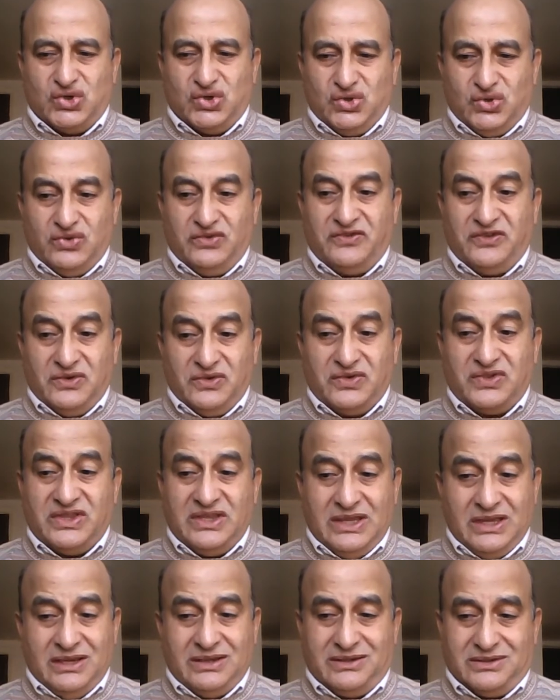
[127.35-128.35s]
do few
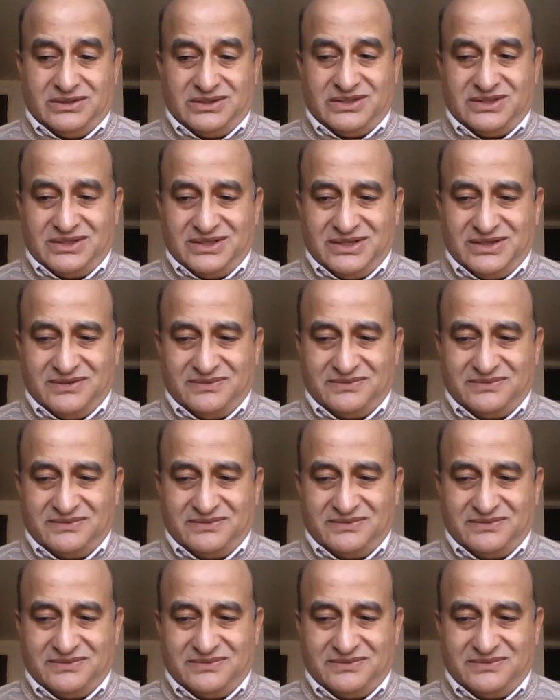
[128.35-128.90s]
things.